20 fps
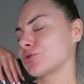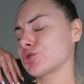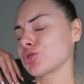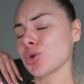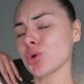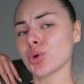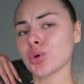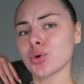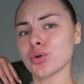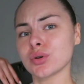So
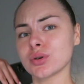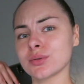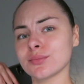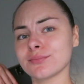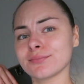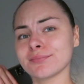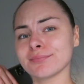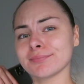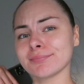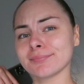good.
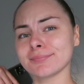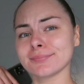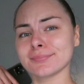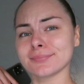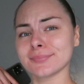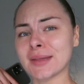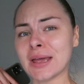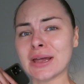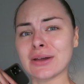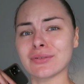
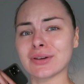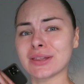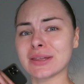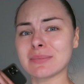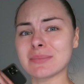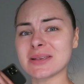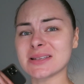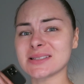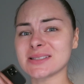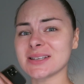I really
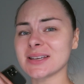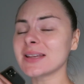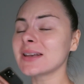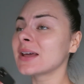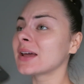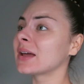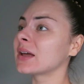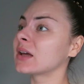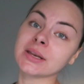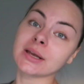missed it.
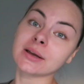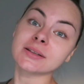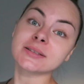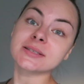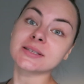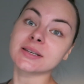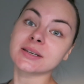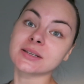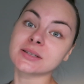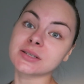Now
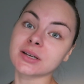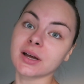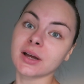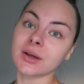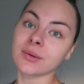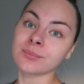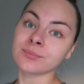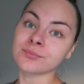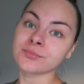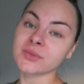it's dinner
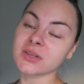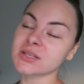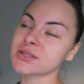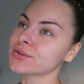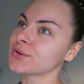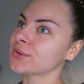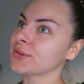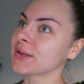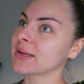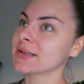time,
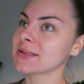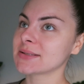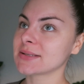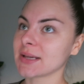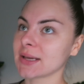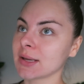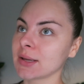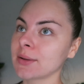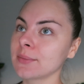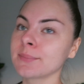so let's
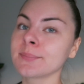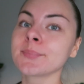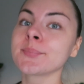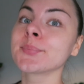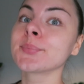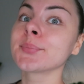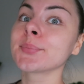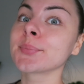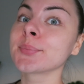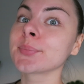see
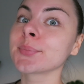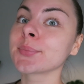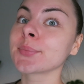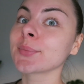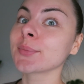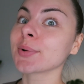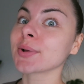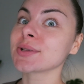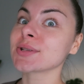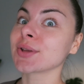
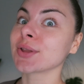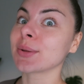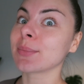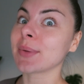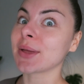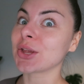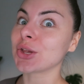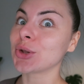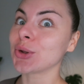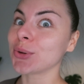what's on the
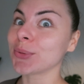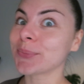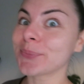menu.